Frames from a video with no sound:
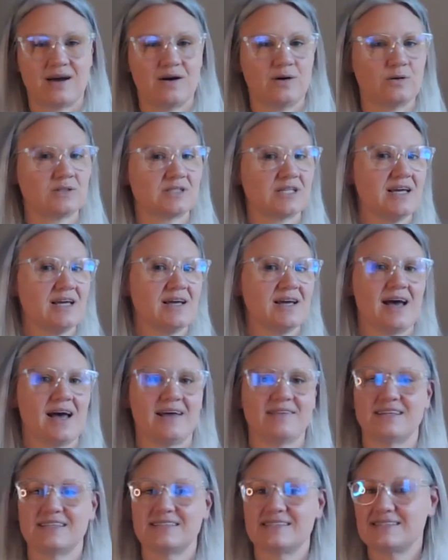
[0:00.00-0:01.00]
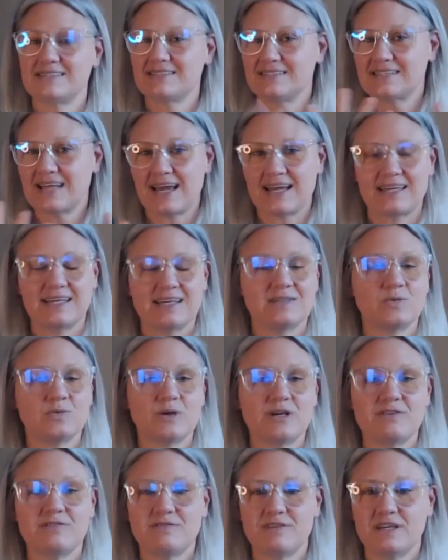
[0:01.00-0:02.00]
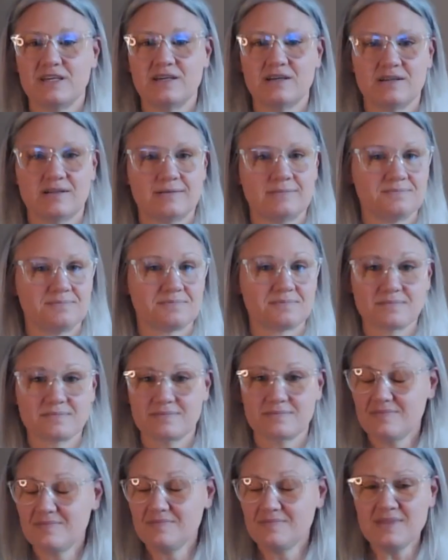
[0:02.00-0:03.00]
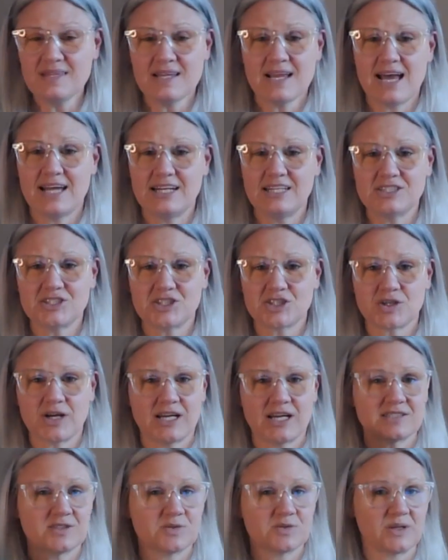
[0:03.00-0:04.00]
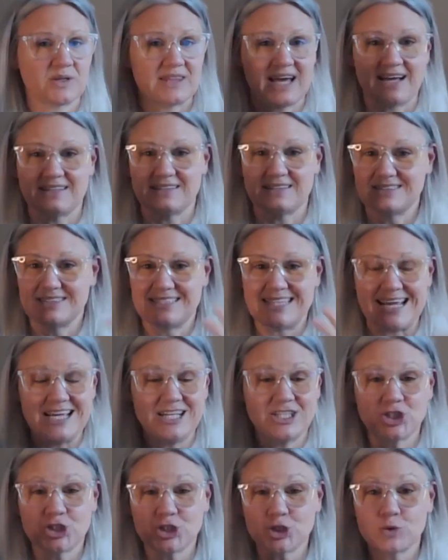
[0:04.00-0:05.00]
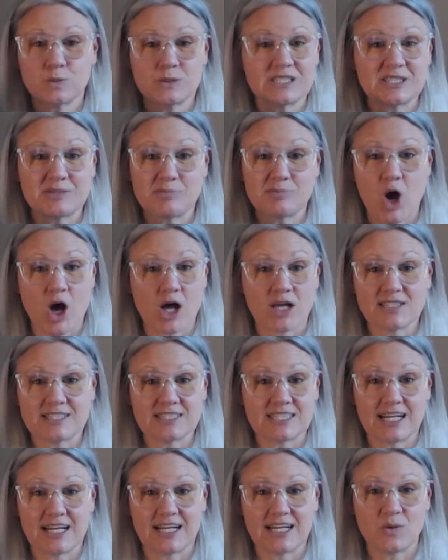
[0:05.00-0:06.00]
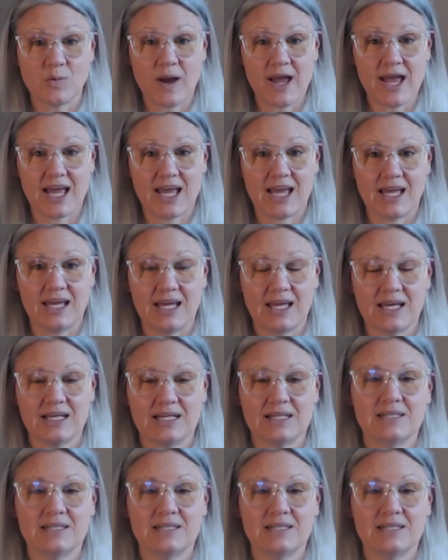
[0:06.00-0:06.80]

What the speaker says: out. And the second we feel any stress with that danger response in any way,